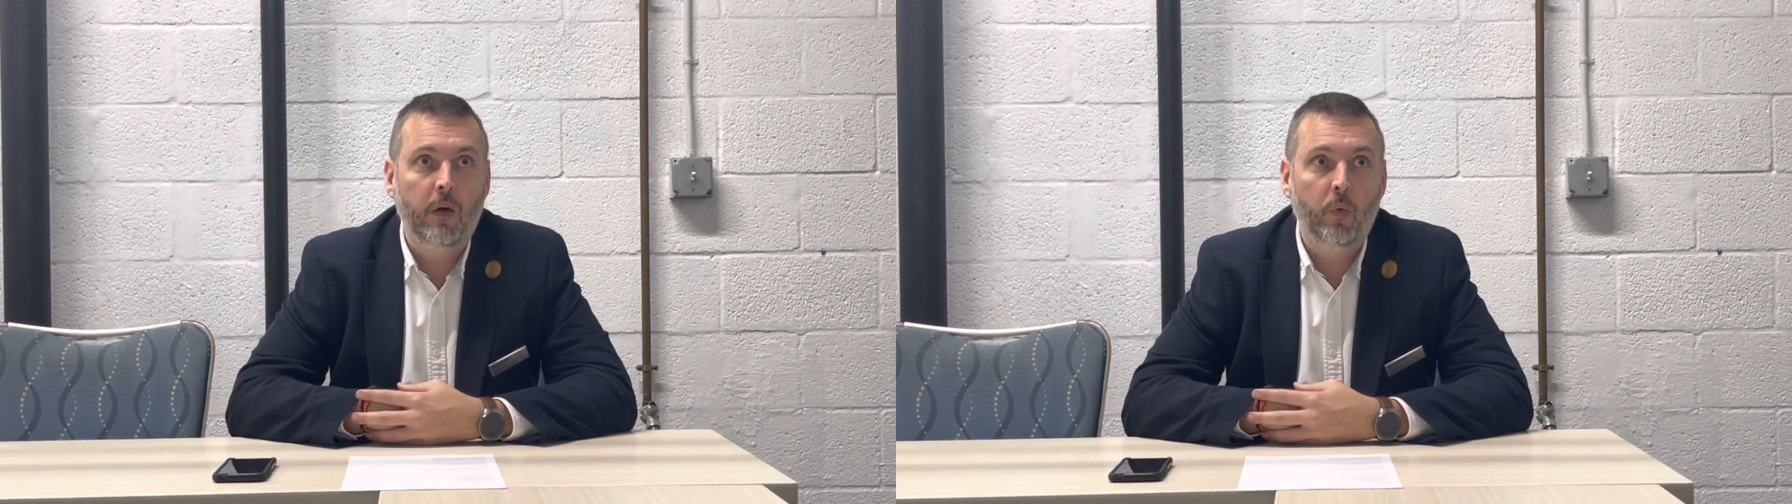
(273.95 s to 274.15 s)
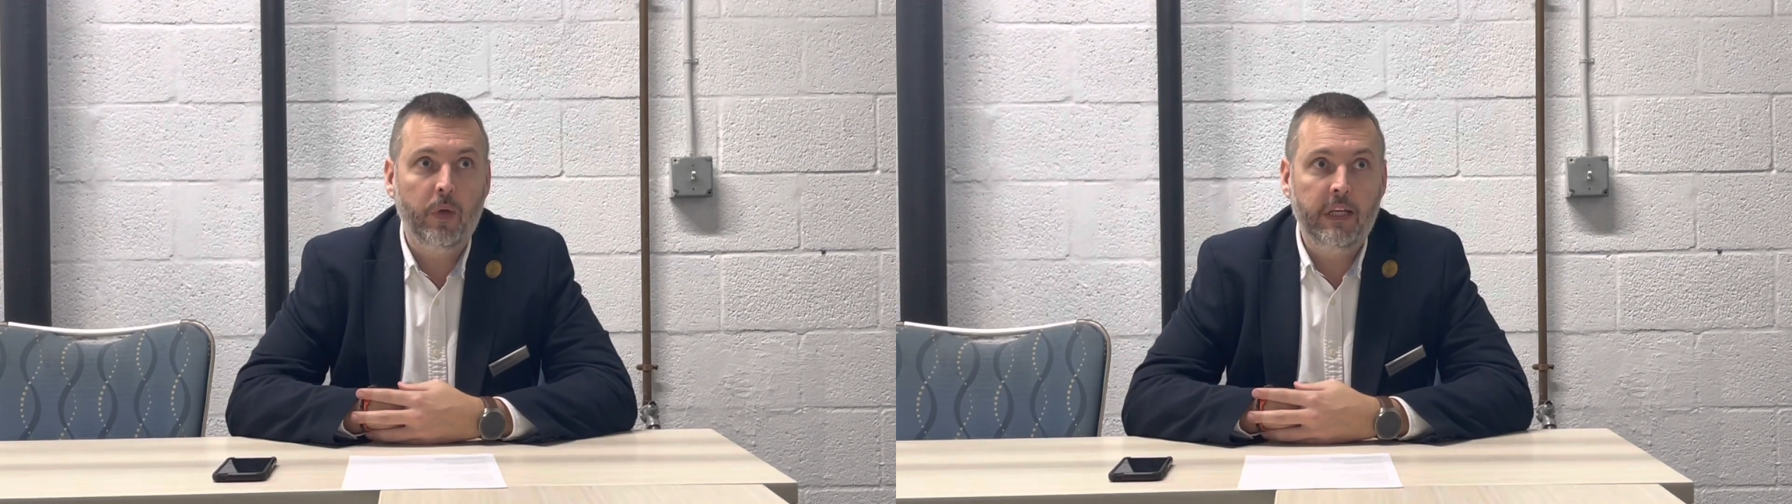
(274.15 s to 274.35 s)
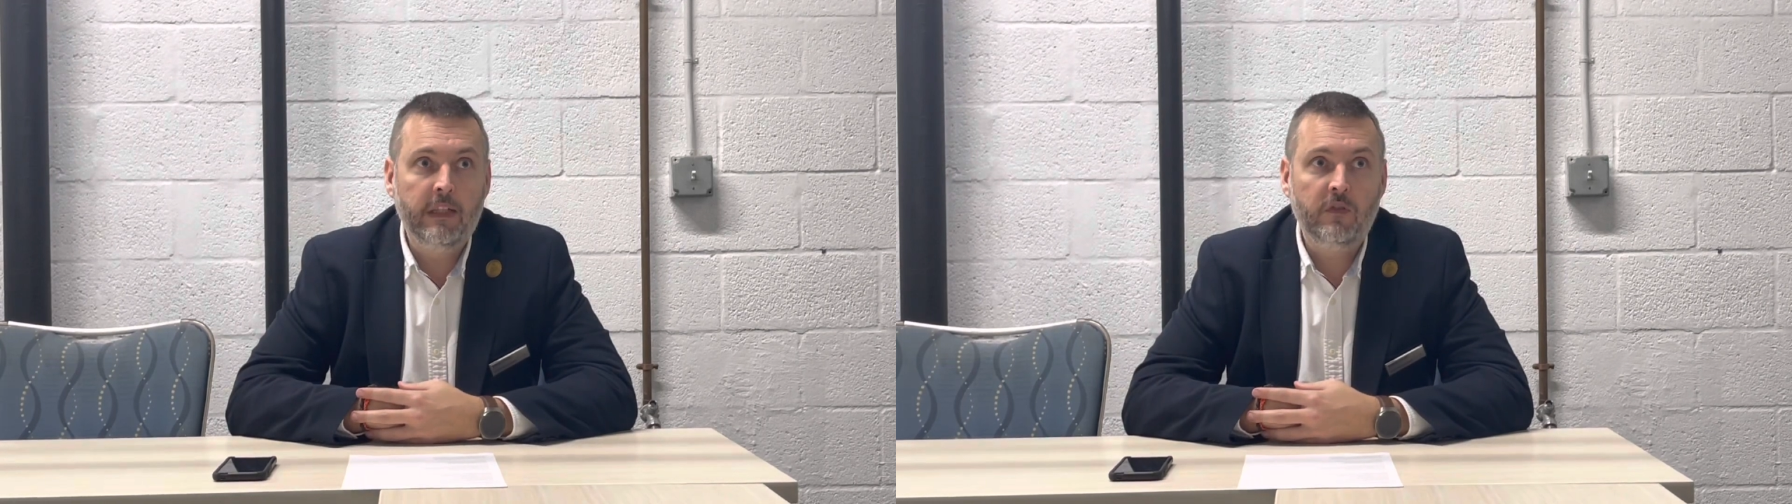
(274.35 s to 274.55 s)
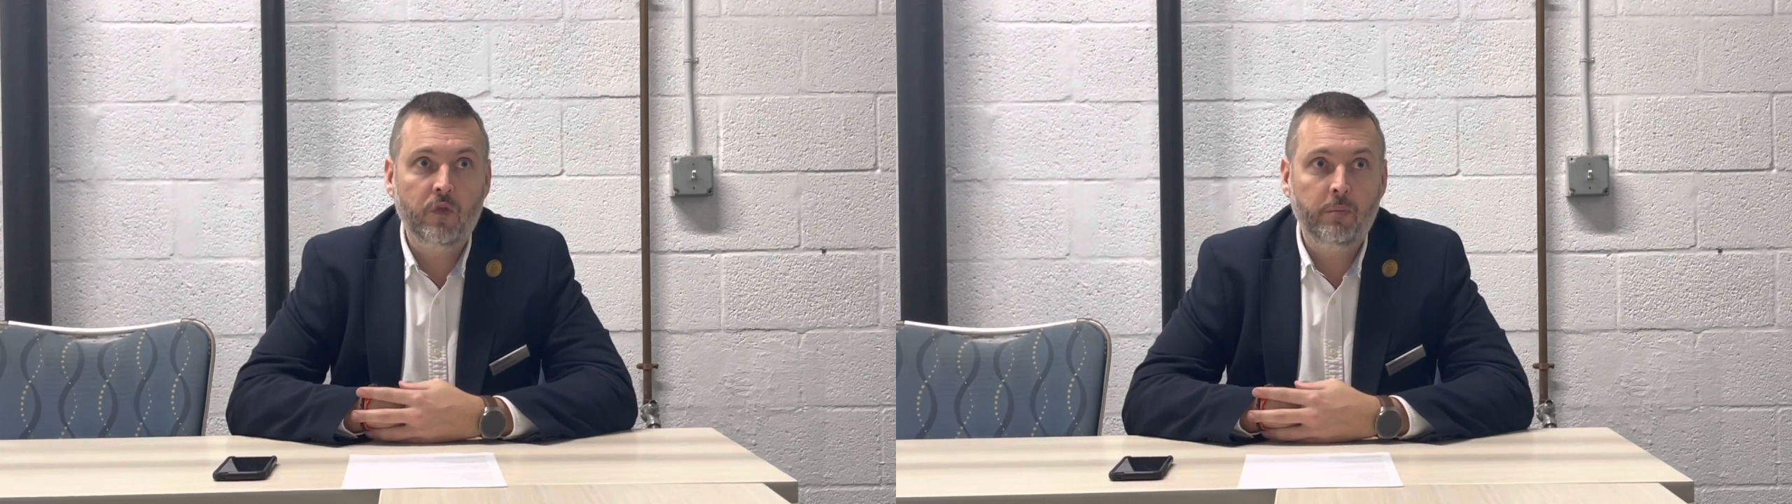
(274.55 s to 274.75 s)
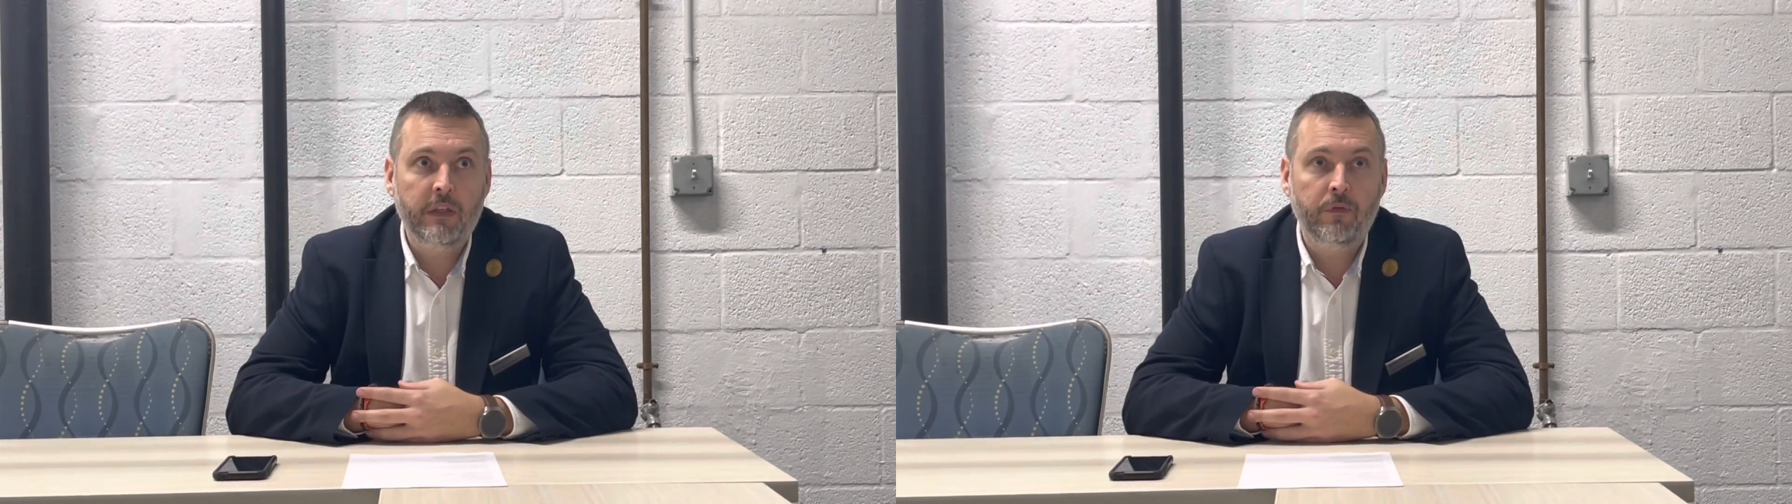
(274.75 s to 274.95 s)
we need to
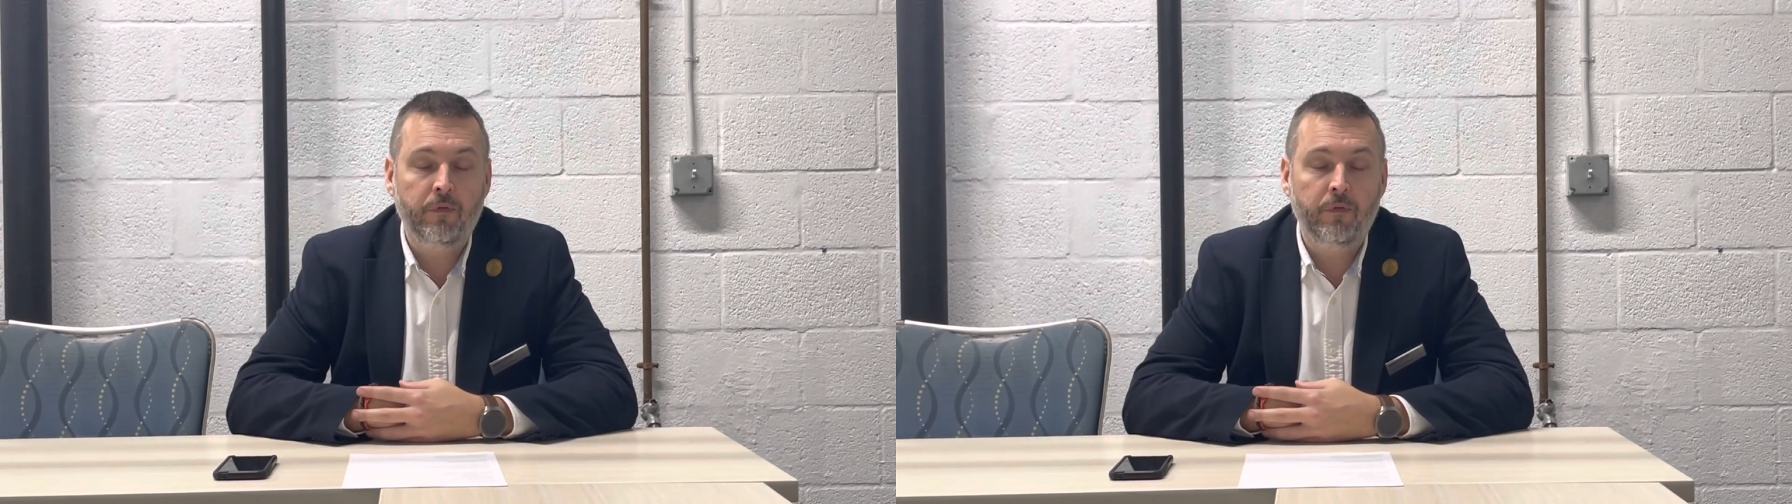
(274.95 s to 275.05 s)
be